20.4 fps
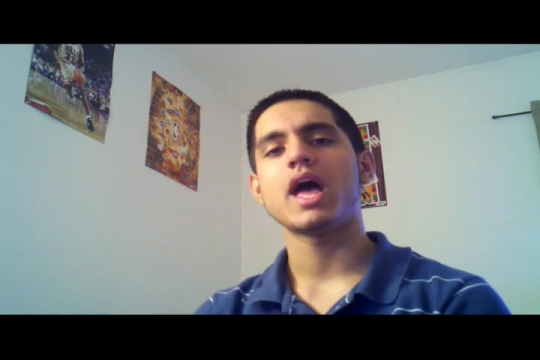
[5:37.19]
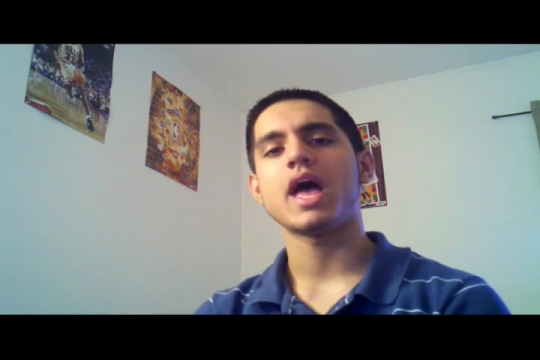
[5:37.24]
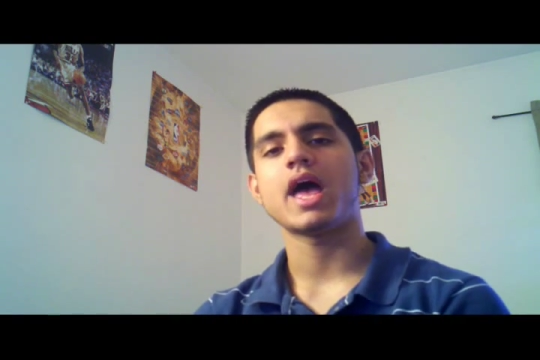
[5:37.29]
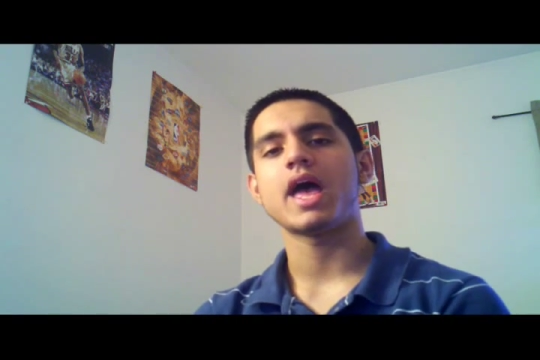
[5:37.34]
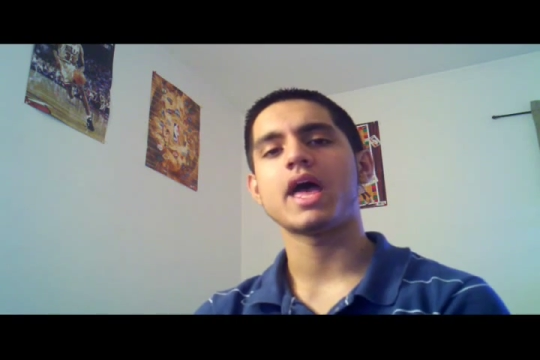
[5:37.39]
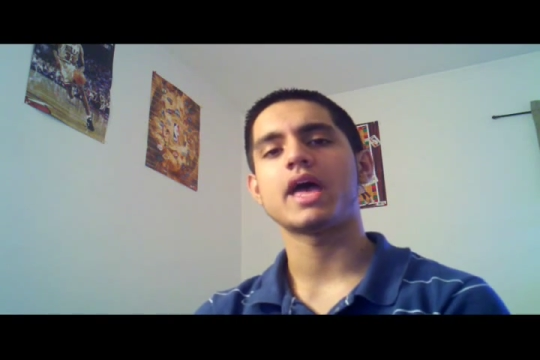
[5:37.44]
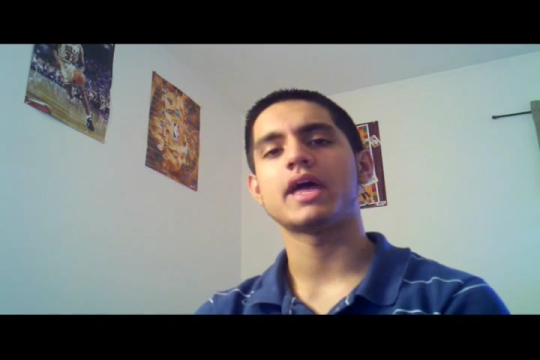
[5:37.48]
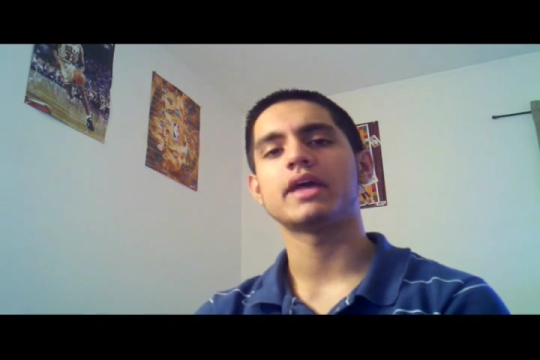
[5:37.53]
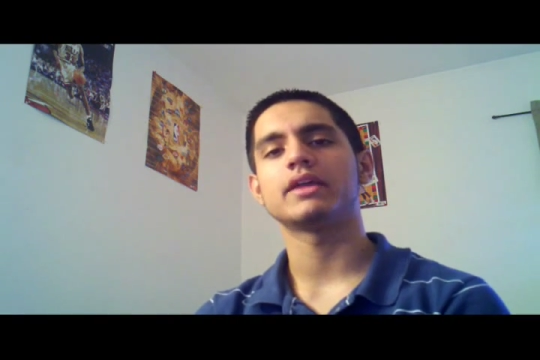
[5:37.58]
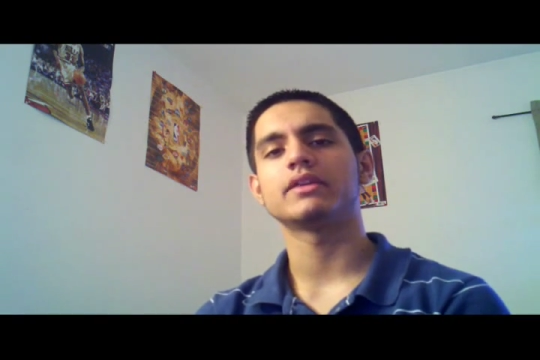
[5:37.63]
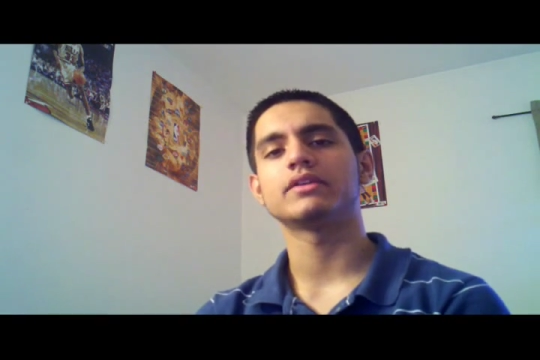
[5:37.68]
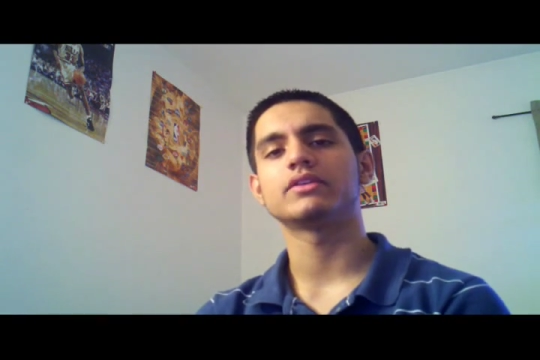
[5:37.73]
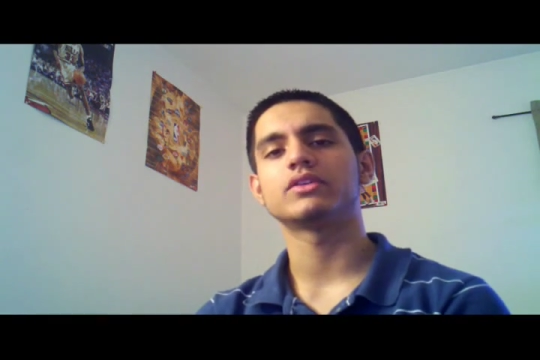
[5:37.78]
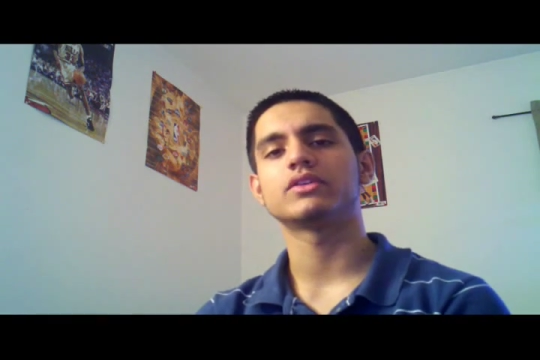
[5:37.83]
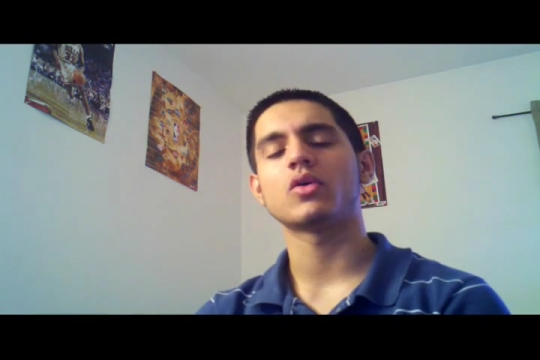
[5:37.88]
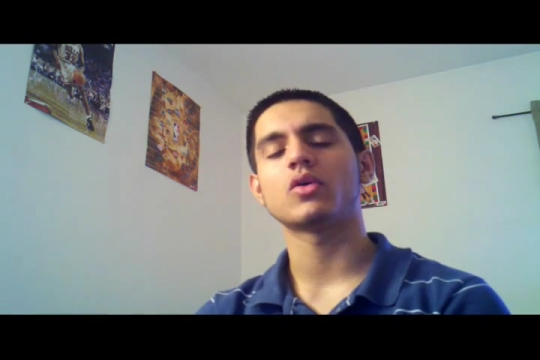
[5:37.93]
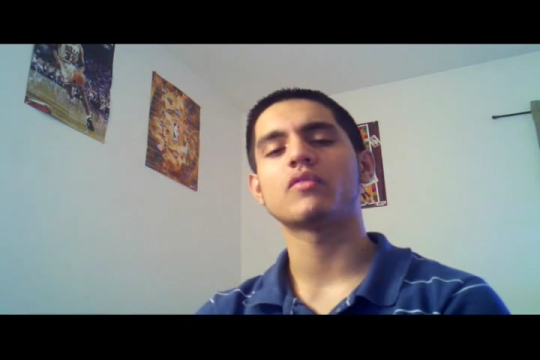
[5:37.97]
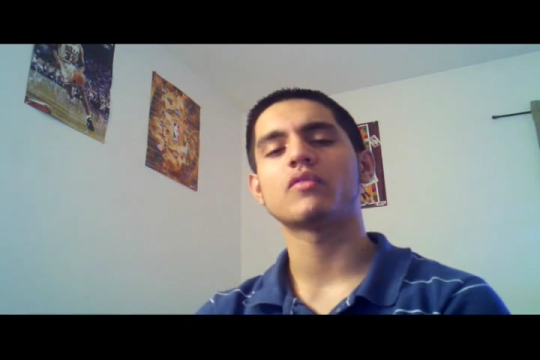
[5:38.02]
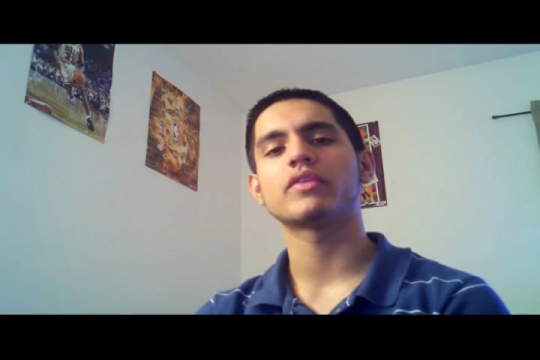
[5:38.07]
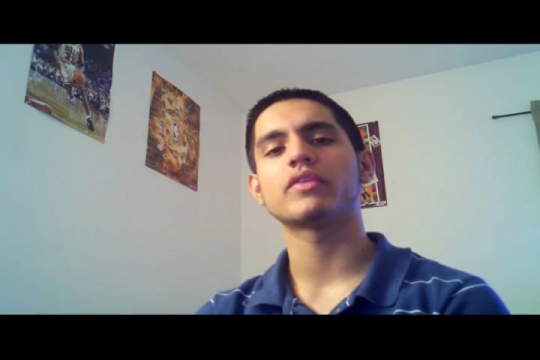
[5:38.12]
and
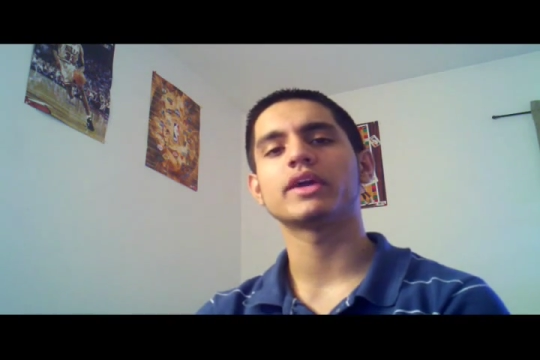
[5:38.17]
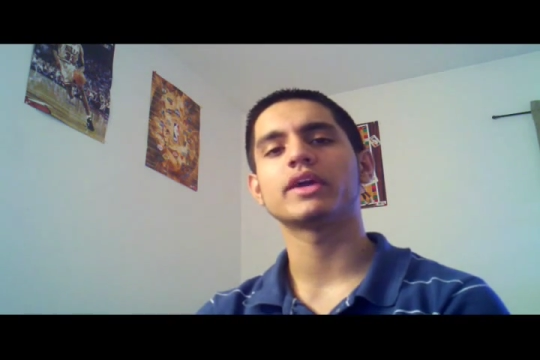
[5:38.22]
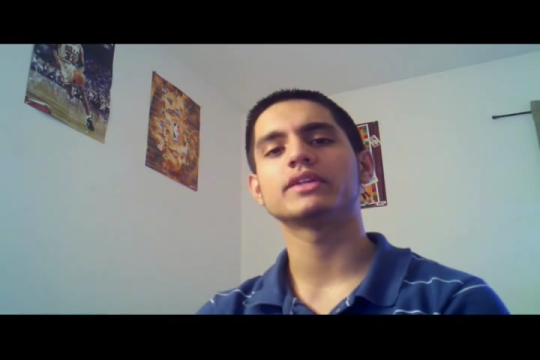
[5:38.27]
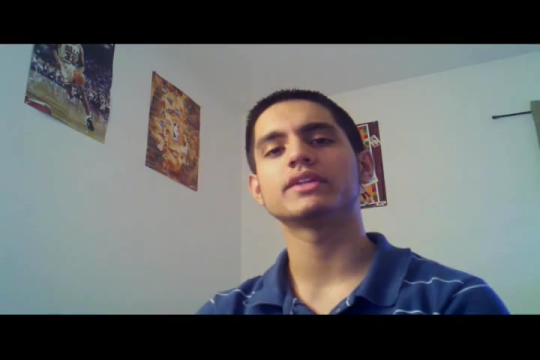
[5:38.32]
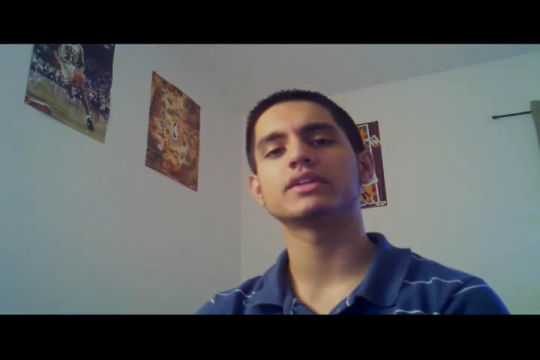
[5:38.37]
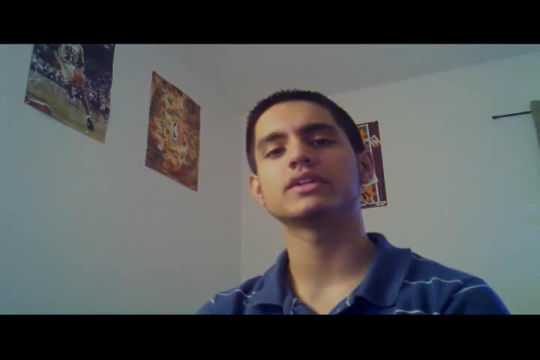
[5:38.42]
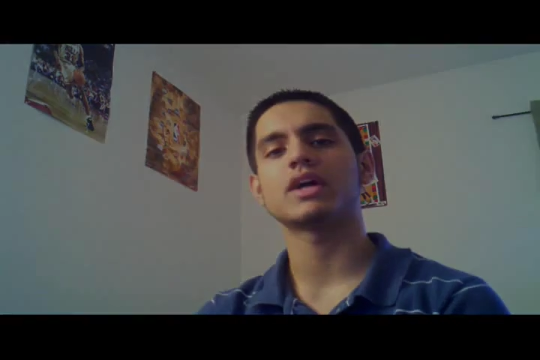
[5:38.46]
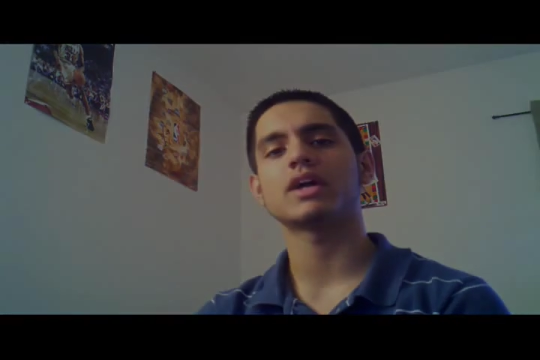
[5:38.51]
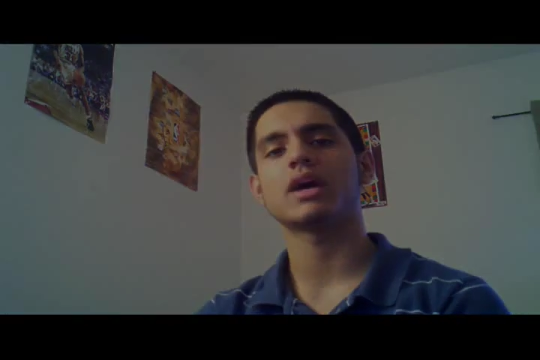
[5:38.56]
don't forget to